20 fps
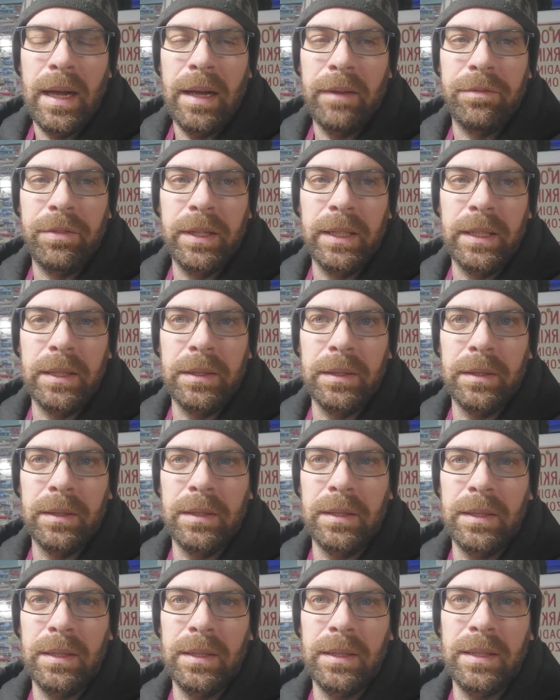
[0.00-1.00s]
figure
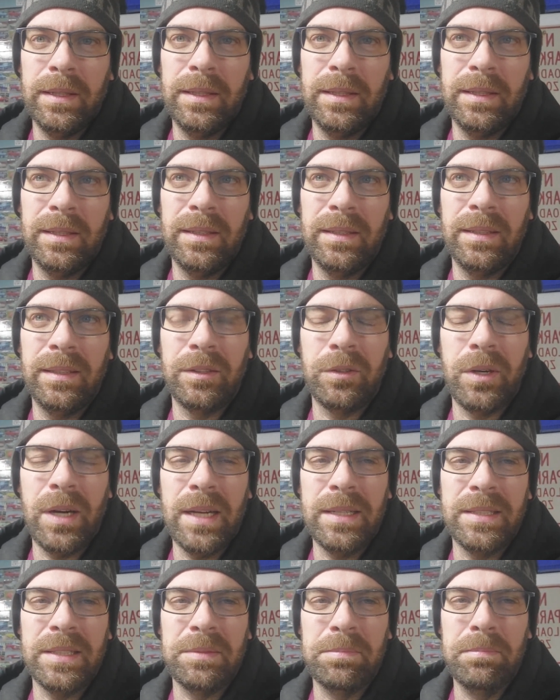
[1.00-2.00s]
the
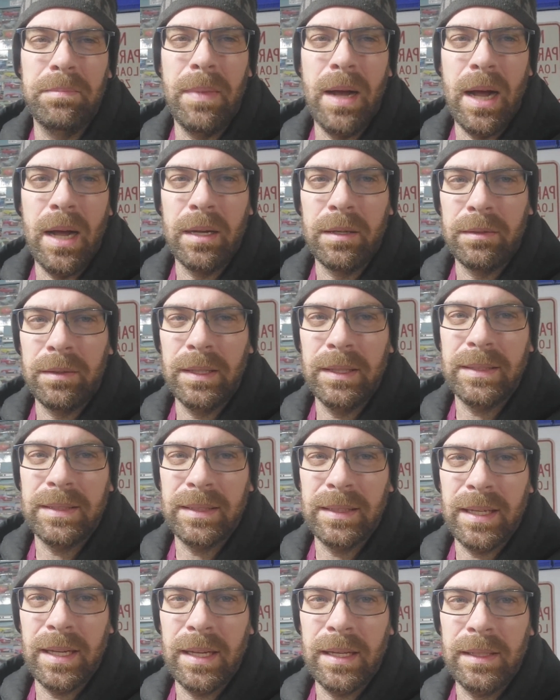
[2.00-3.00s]
garage is moderate
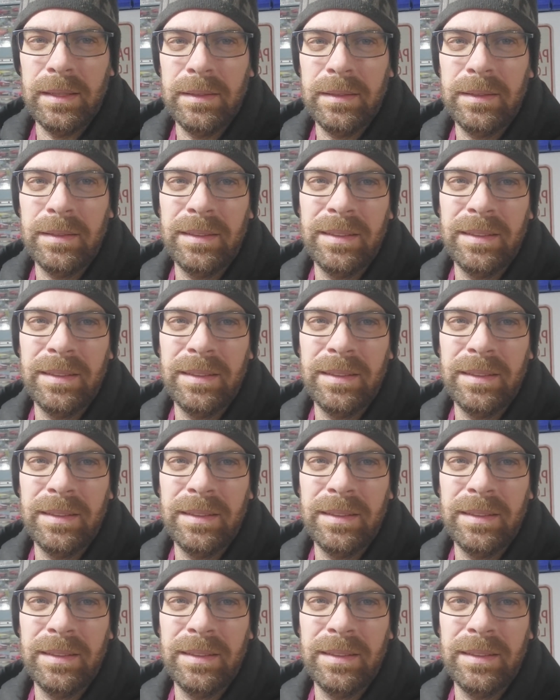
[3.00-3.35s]
today.